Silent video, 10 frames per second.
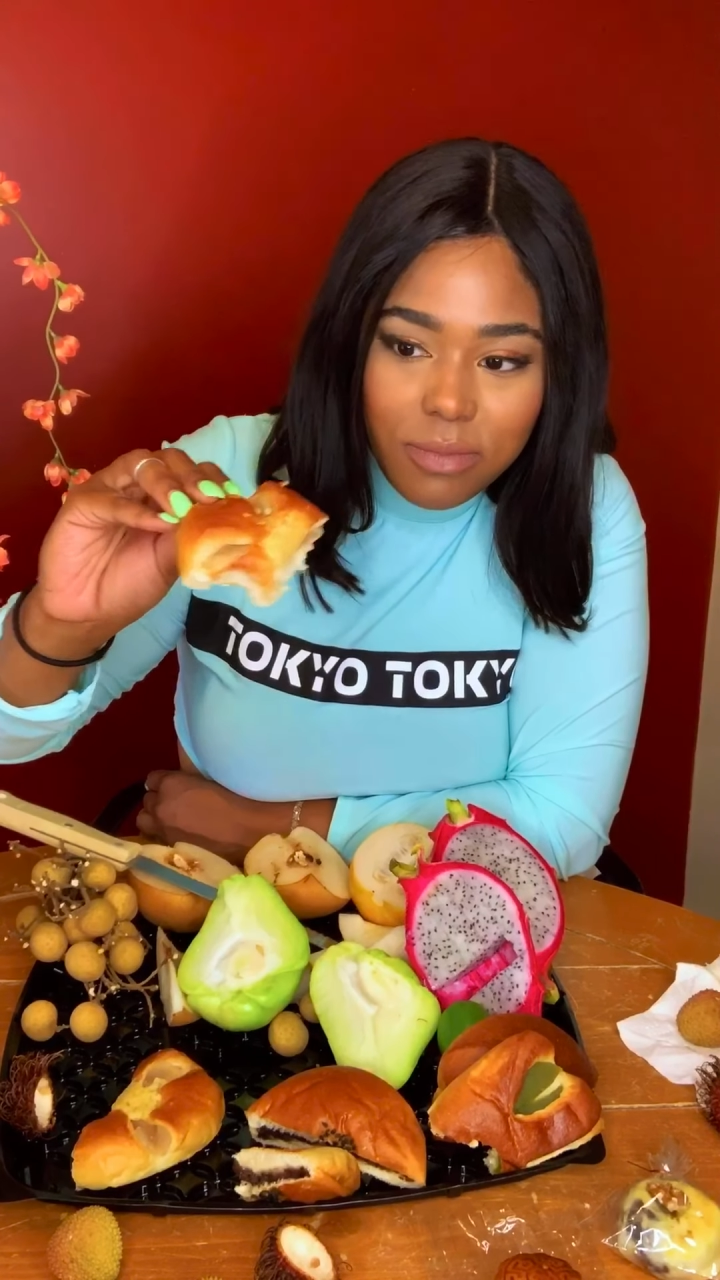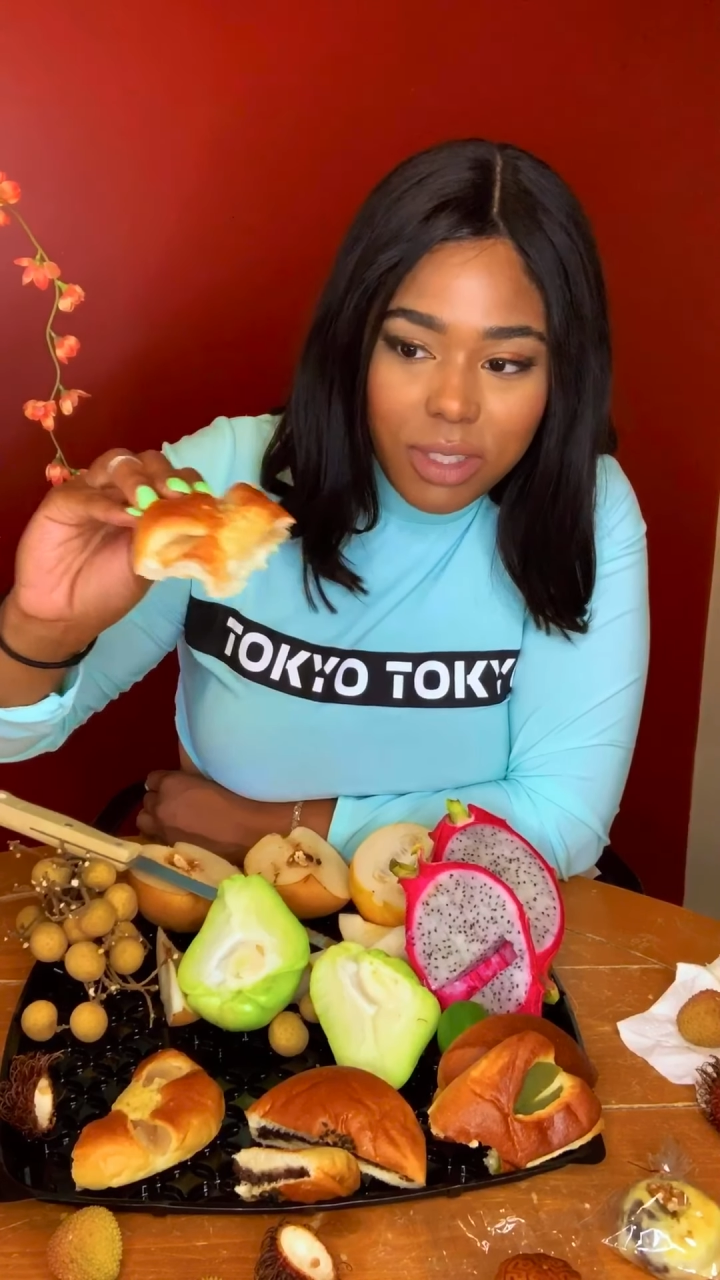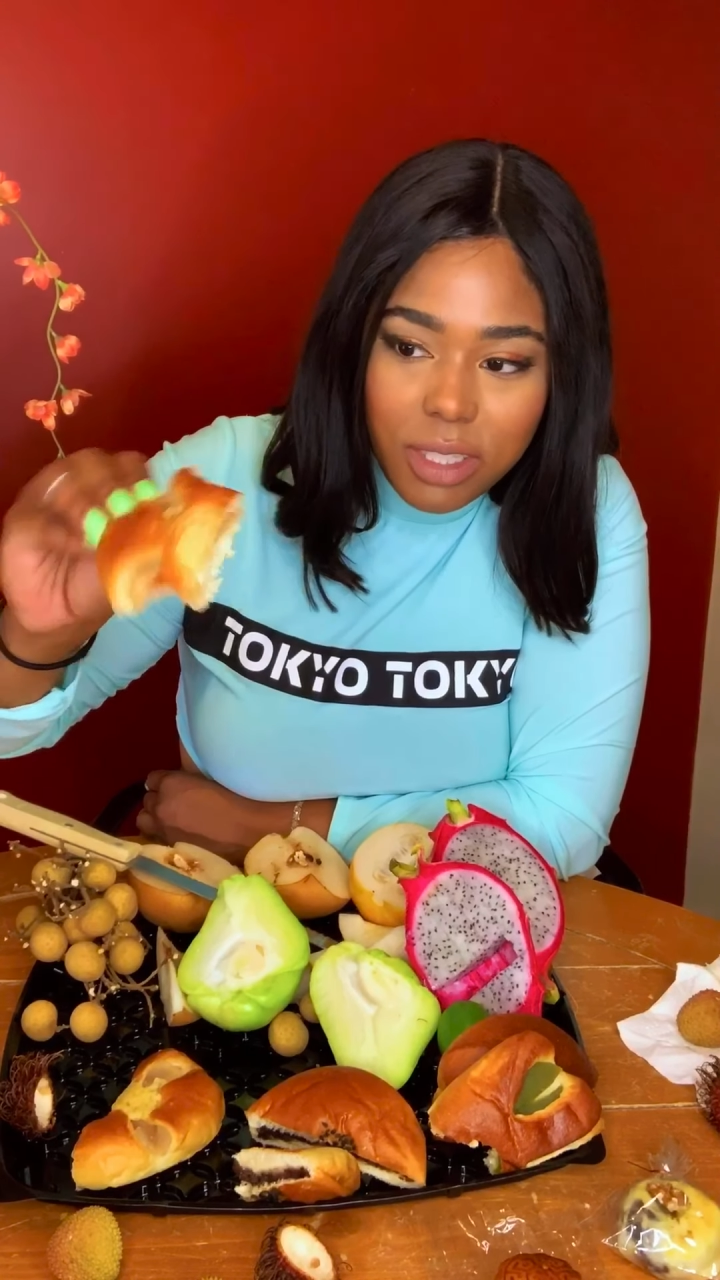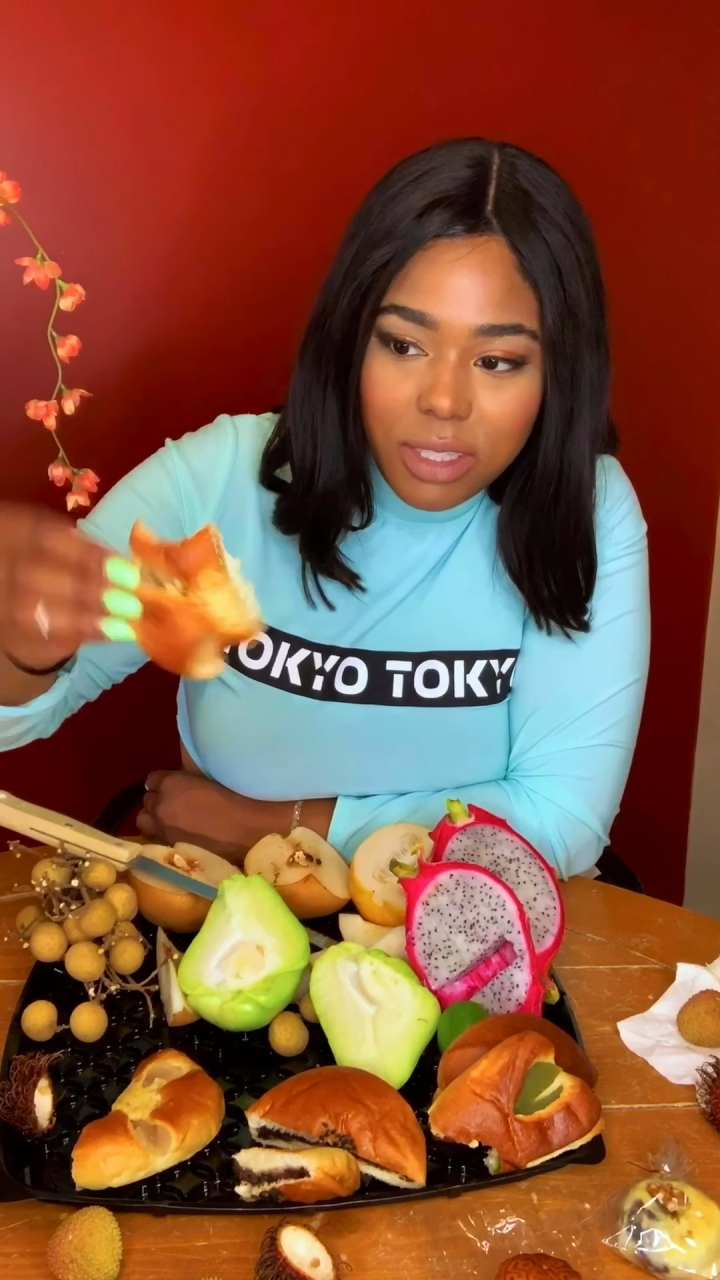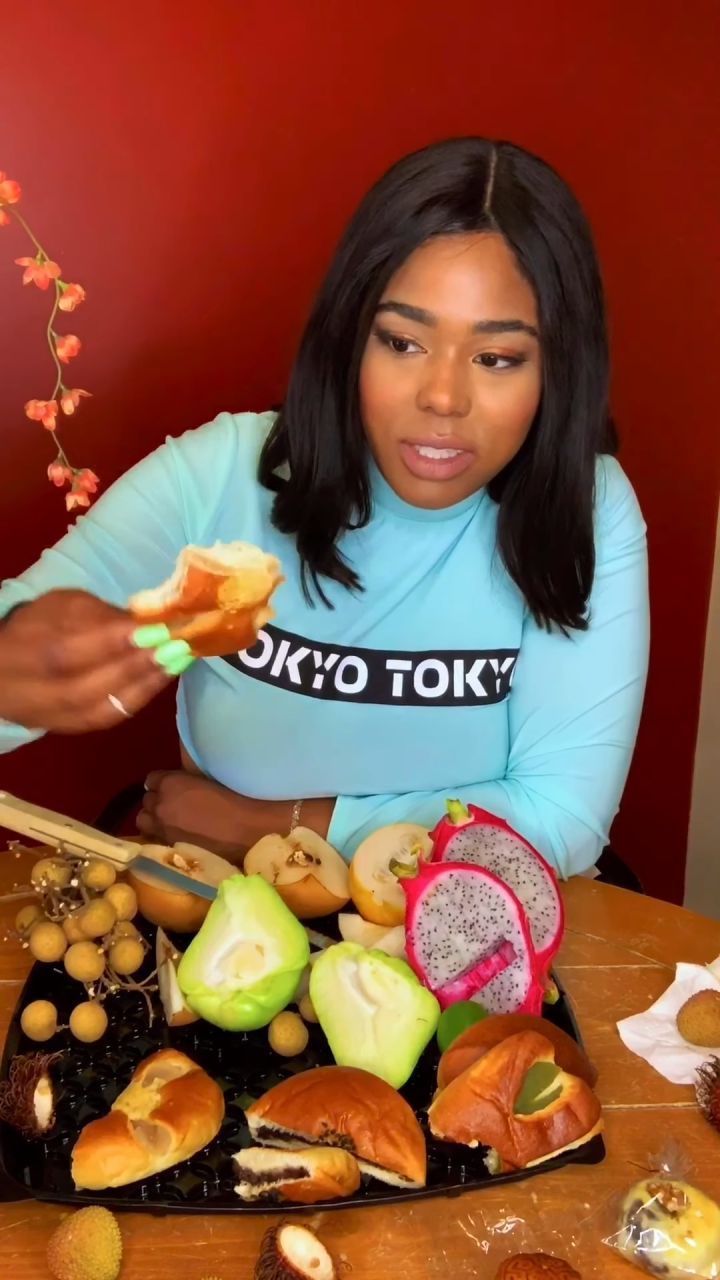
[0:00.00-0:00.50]

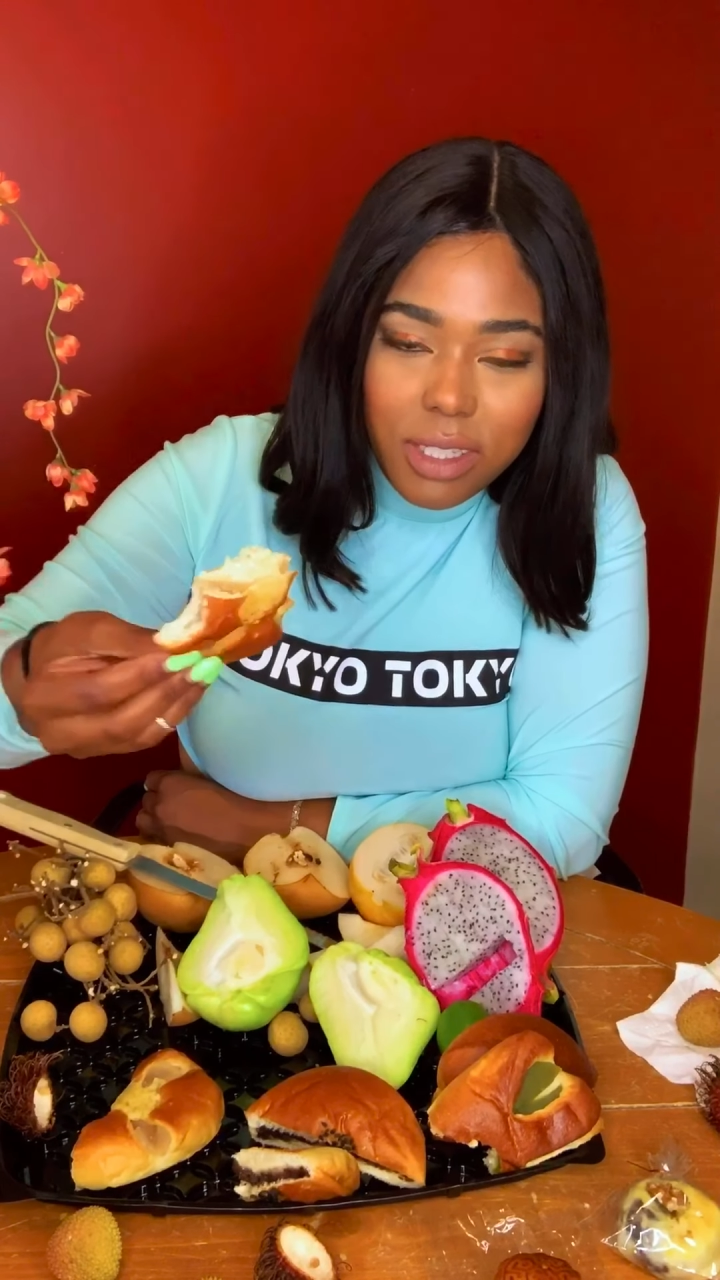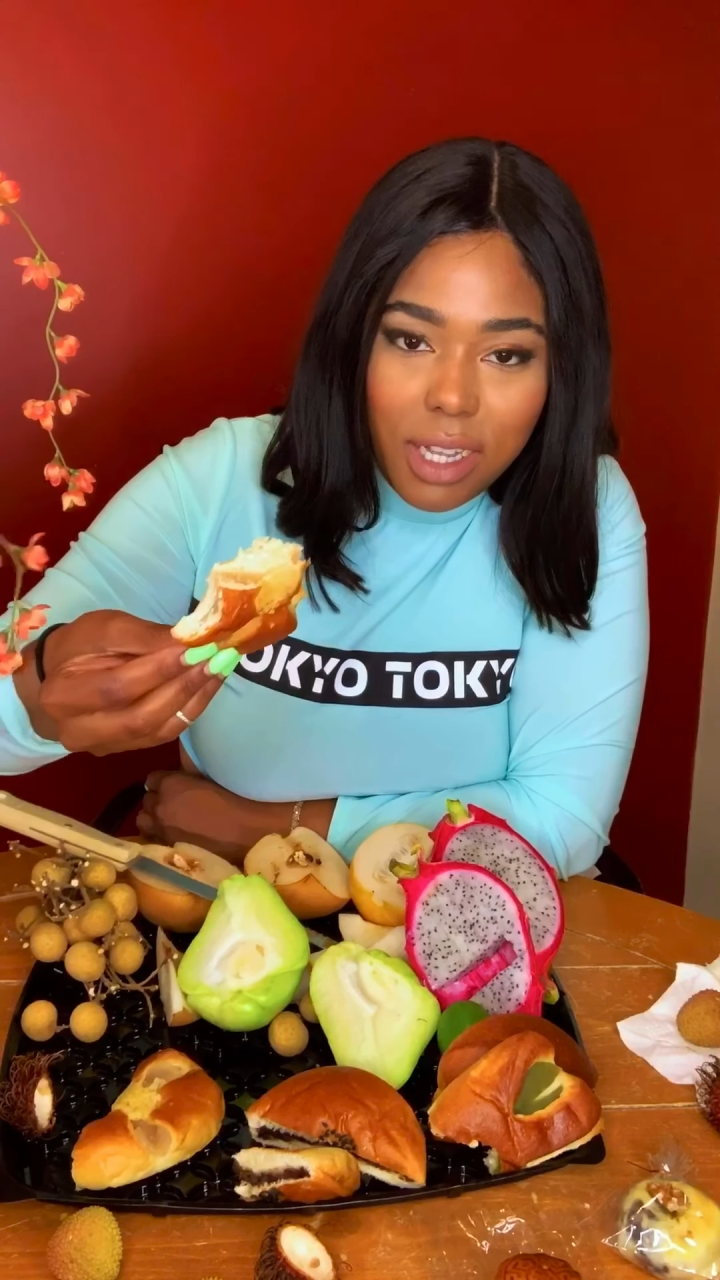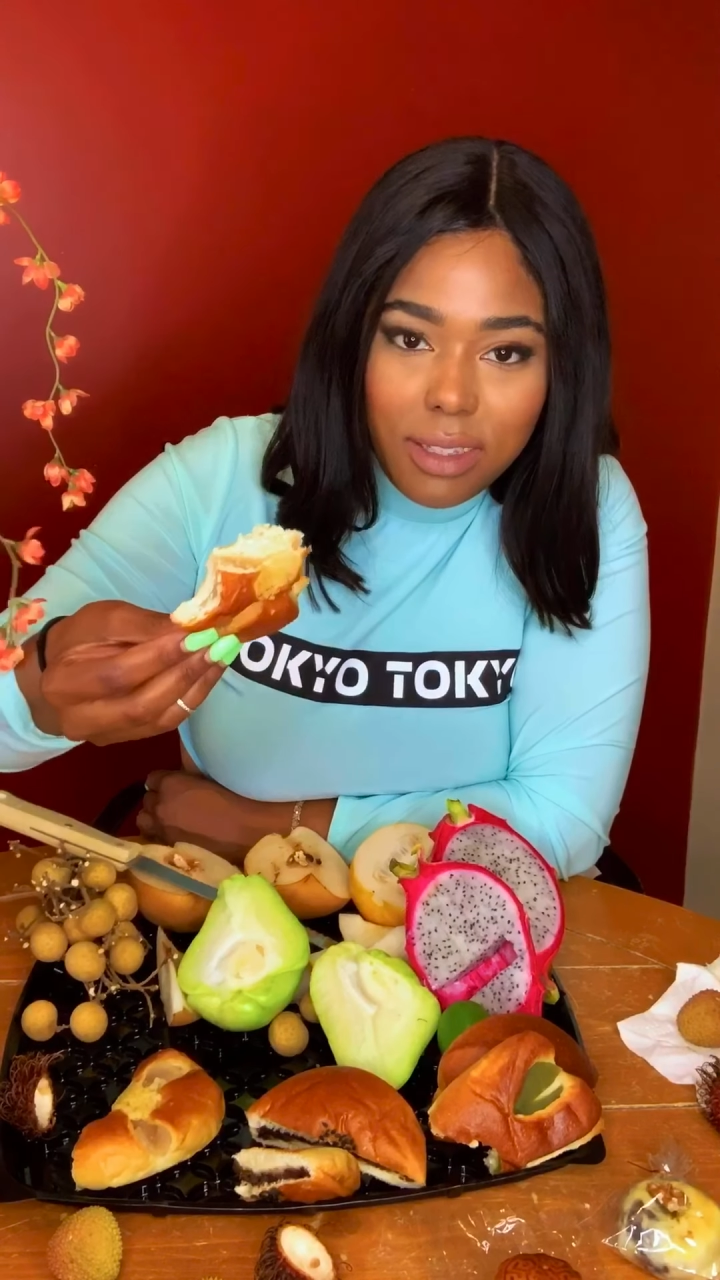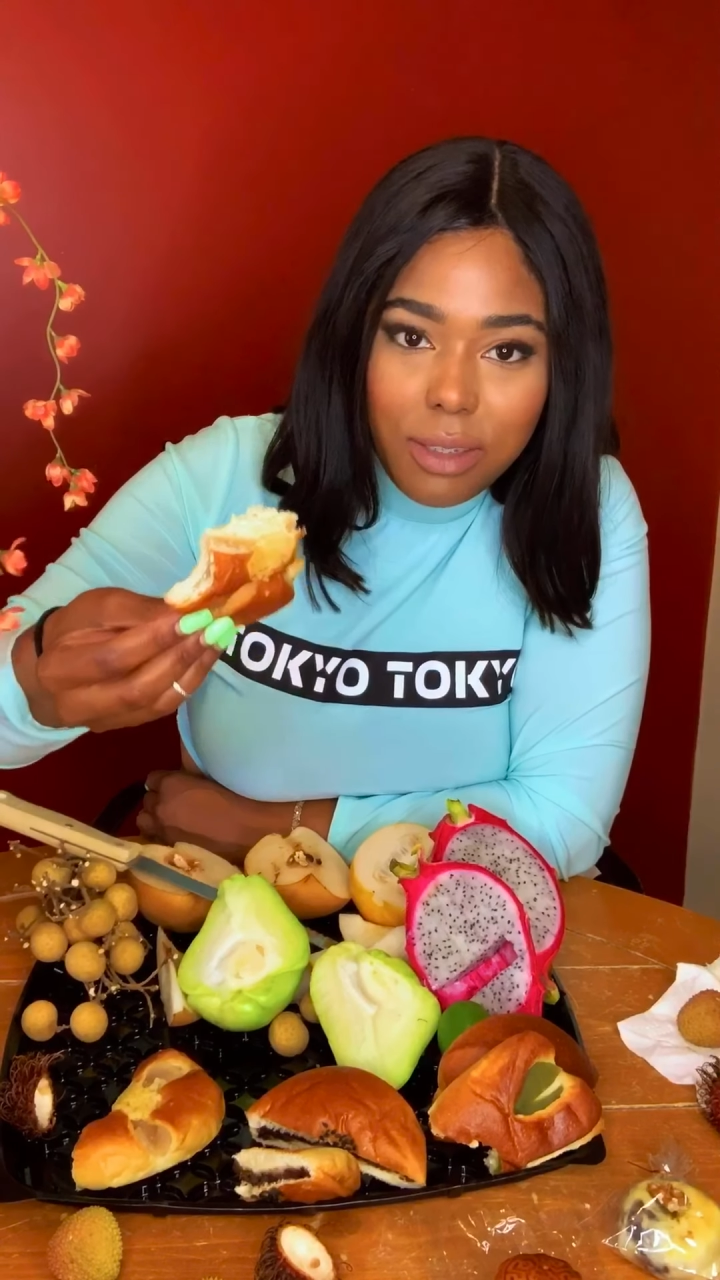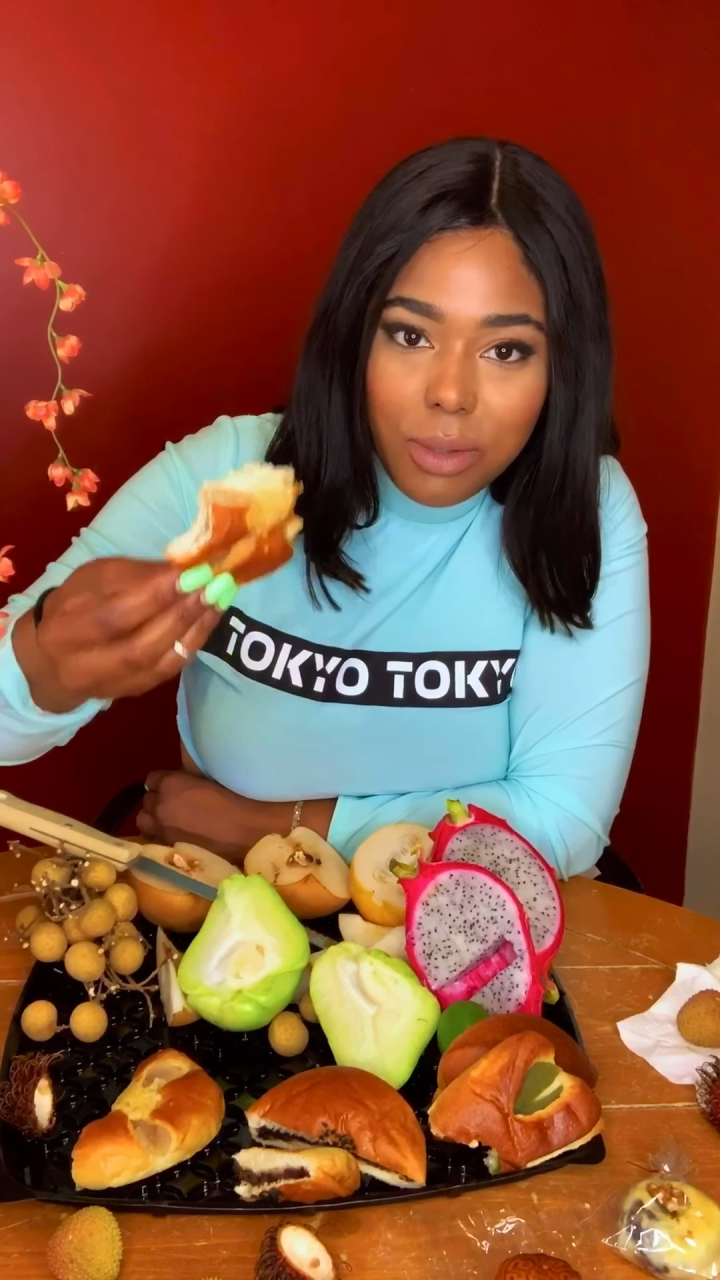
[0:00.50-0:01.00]
This is exactly